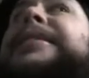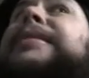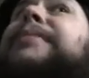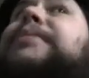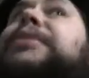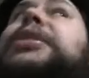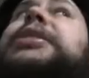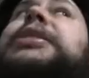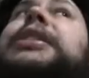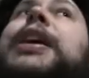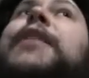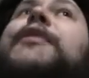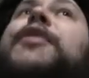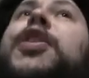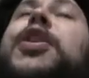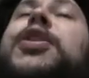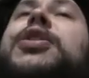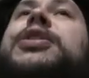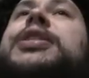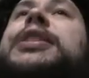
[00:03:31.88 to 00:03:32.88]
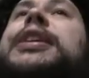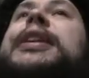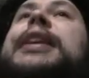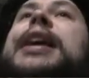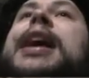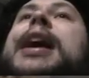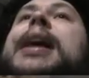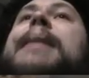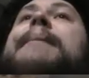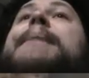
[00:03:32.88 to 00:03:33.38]
of the stuff costing
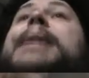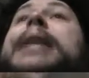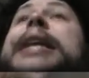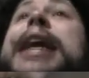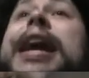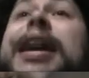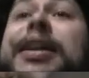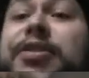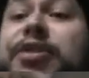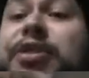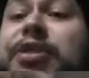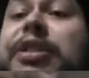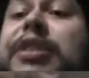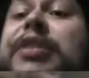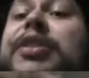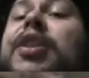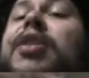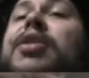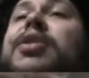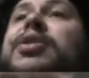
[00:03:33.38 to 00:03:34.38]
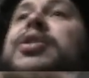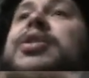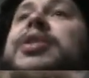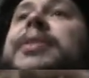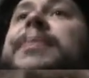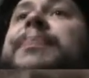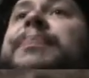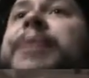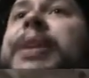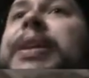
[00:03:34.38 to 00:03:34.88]
many hundreds of
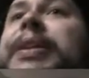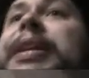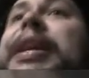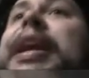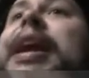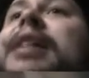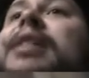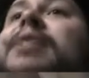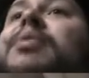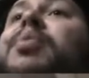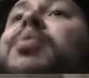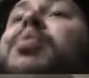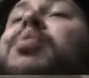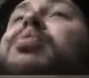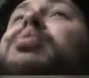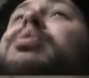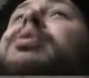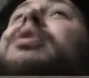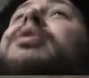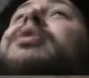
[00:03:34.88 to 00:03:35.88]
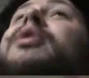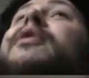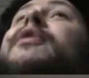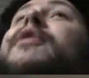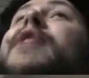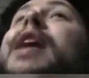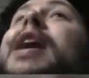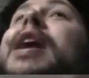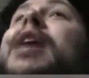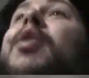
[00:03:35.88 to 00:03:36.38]
dollars, and the outlook of
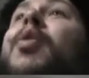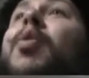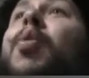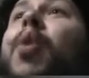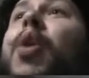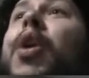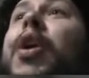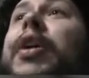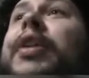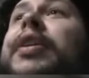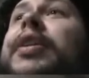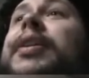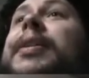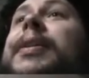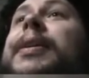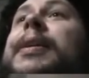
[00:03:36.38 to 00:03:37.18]
work,